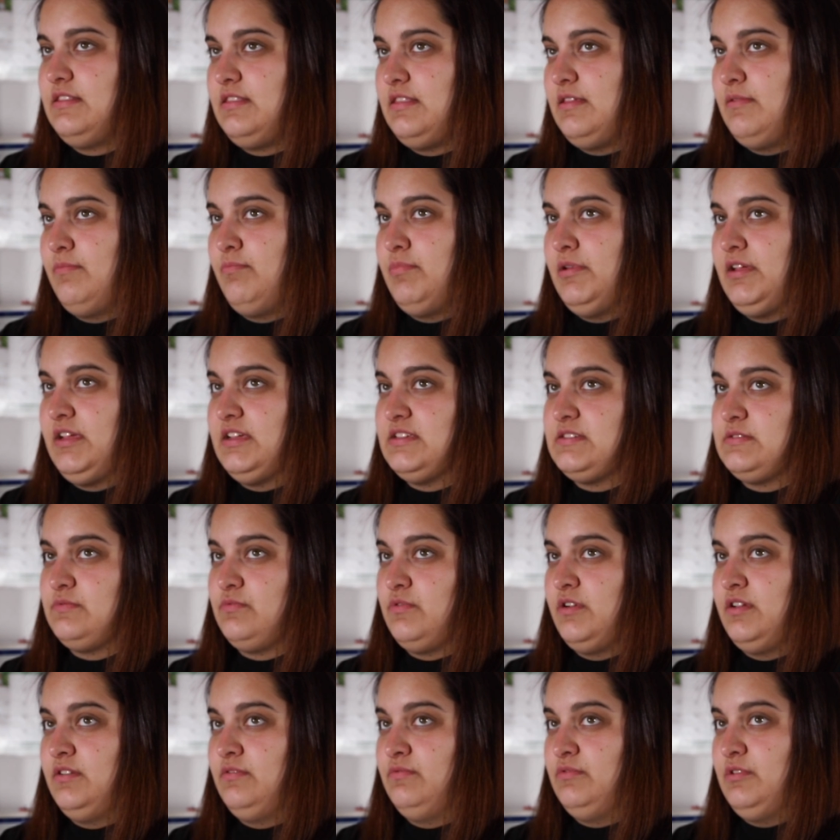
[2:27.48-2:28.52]
The biggest
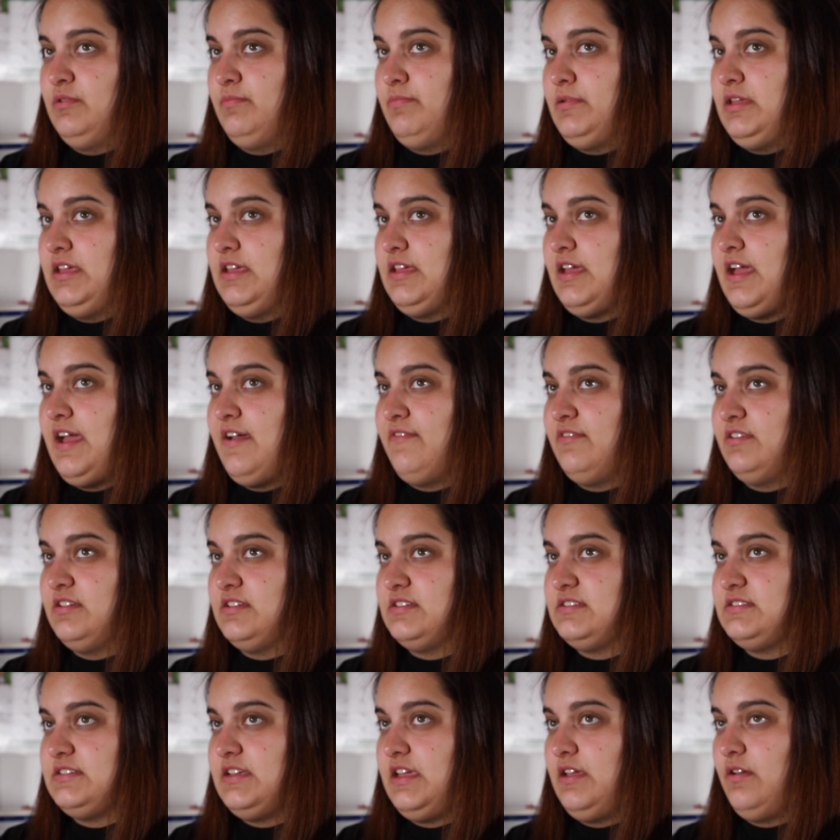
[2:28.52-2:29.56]
one would be having
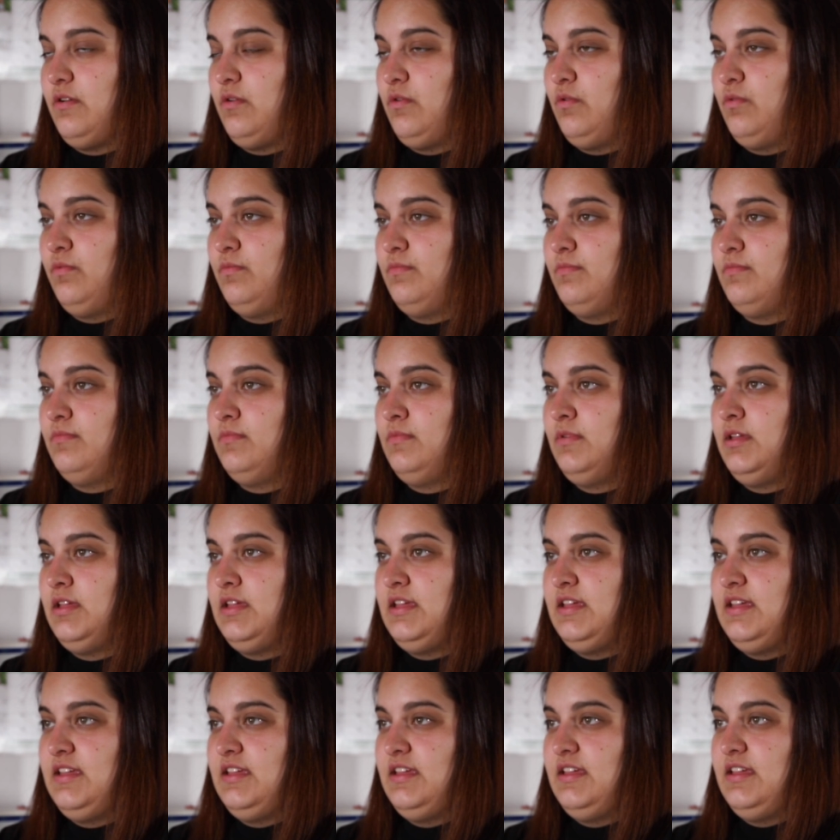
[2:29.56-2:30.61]
to stay home
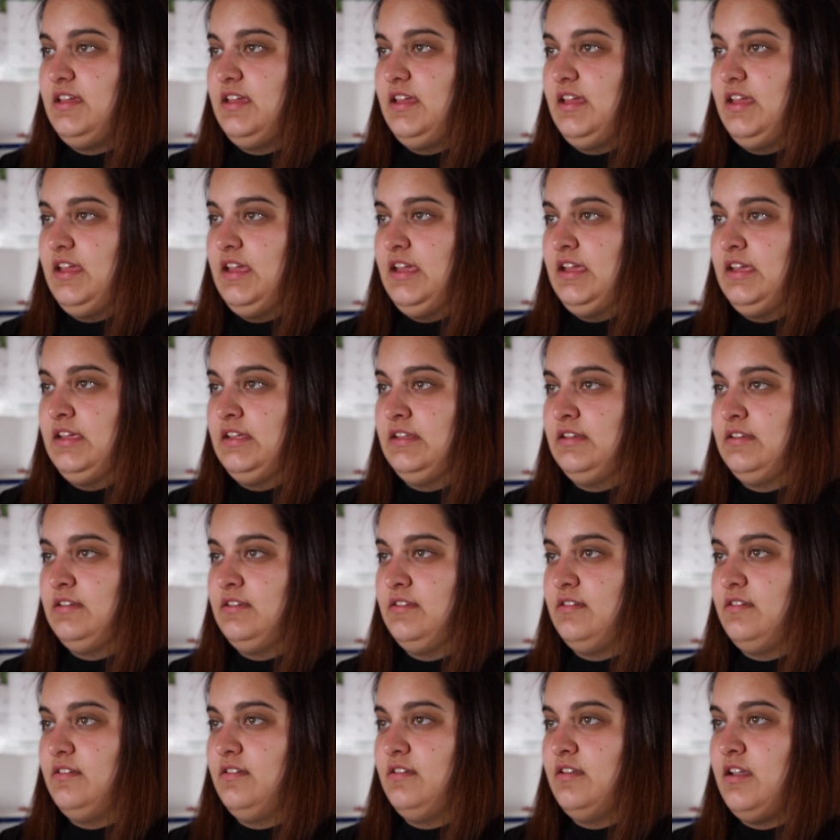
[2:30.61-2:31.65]

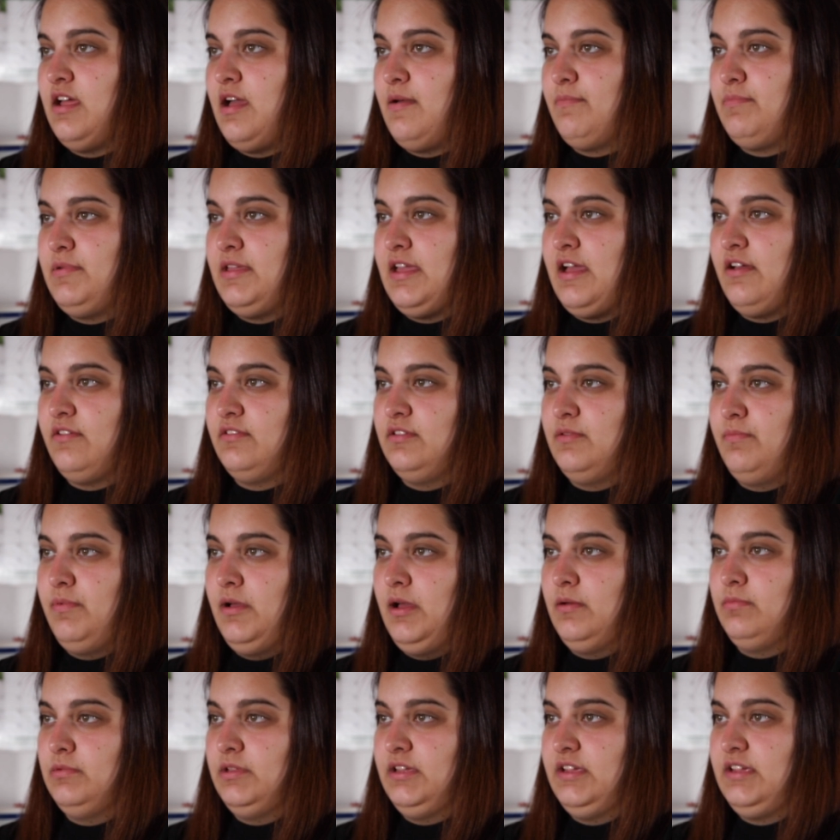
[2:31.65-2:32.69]
and not be out in the
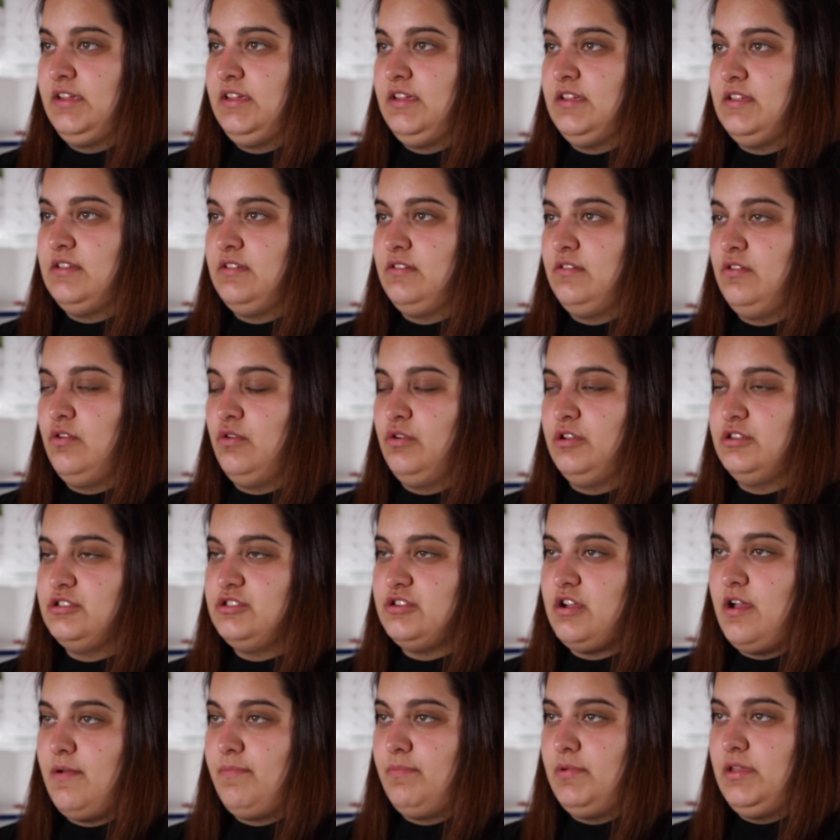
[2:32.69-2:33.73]
public and going
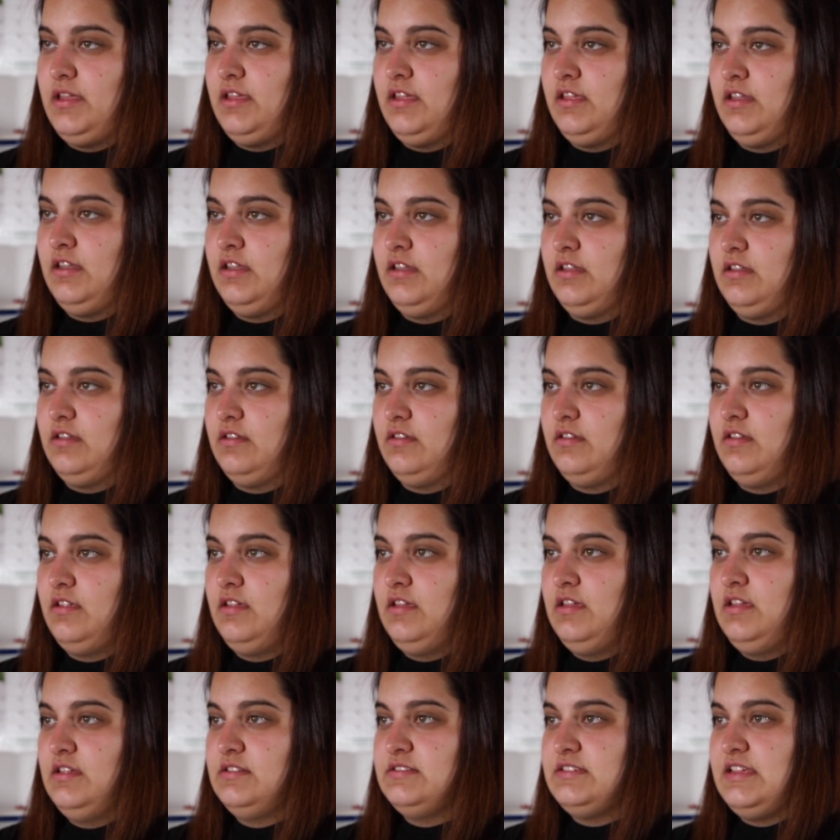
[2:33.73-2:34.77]
shopping and
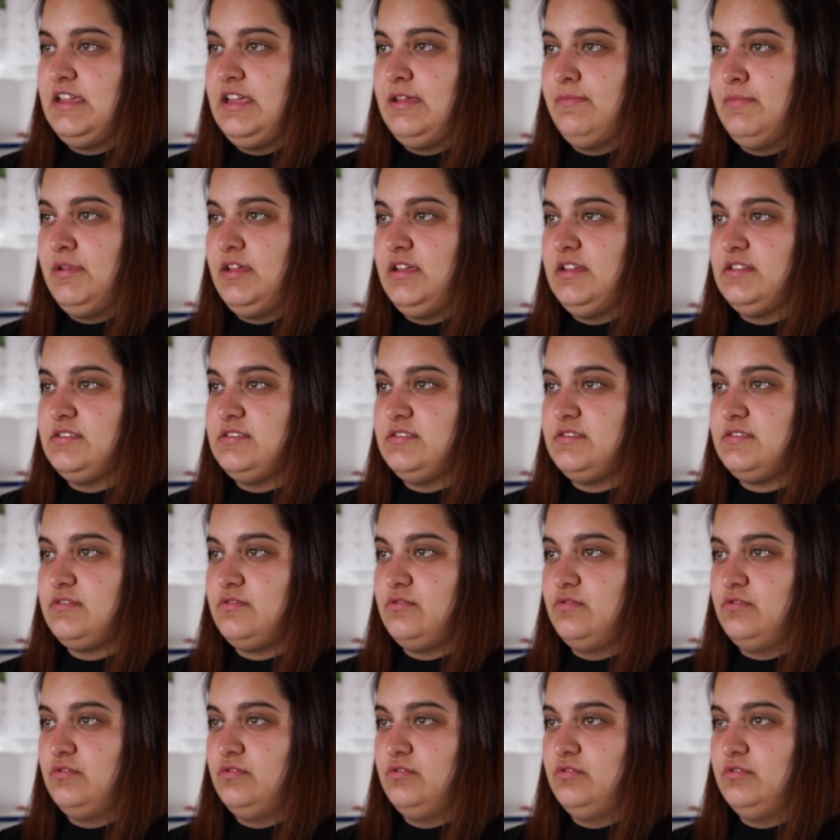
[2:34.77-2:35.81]
taking my kids to
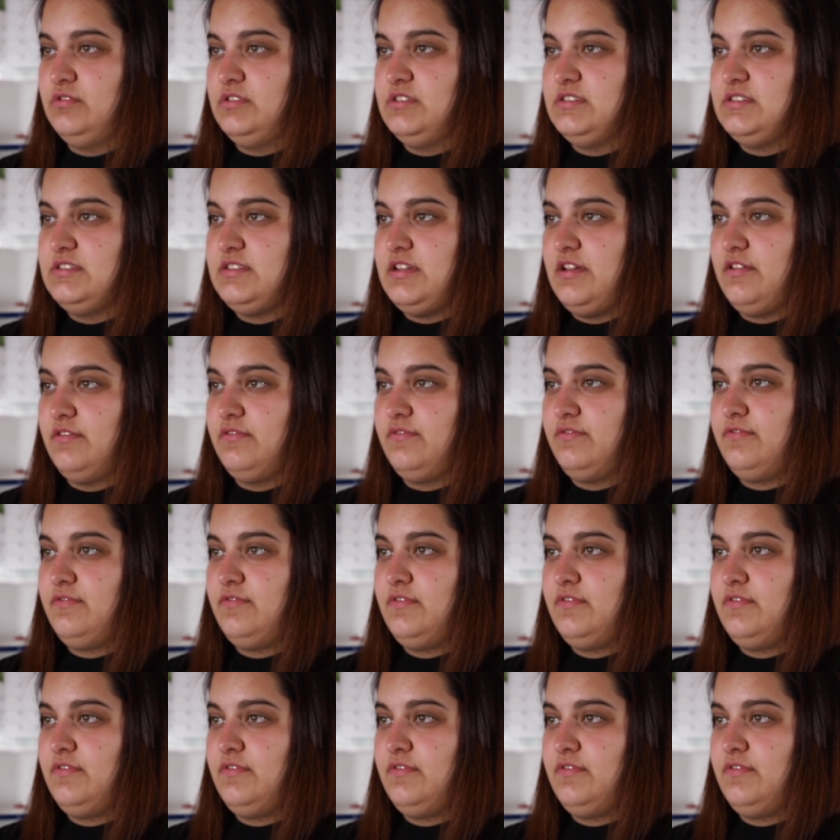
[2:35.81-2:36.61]
school and stuff.